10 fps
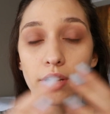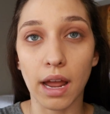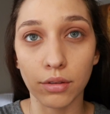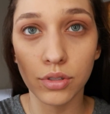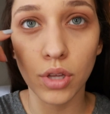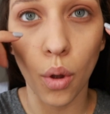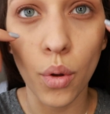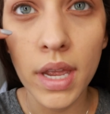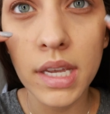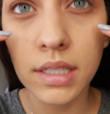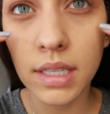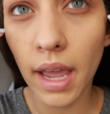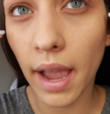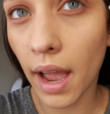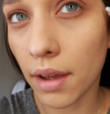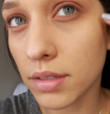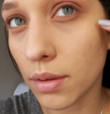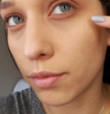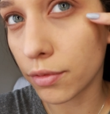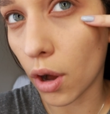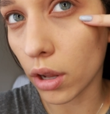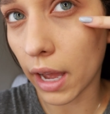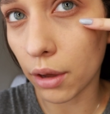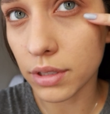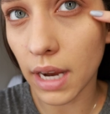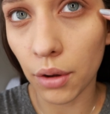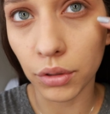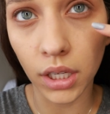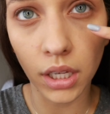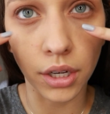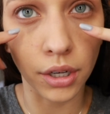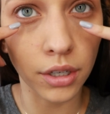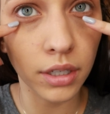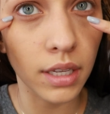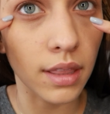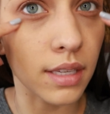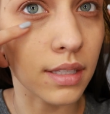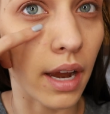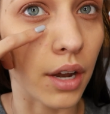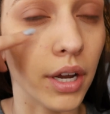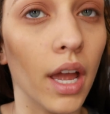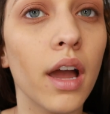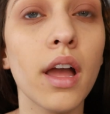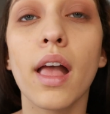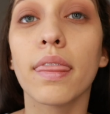now. So, see I have some fallout down here in this area.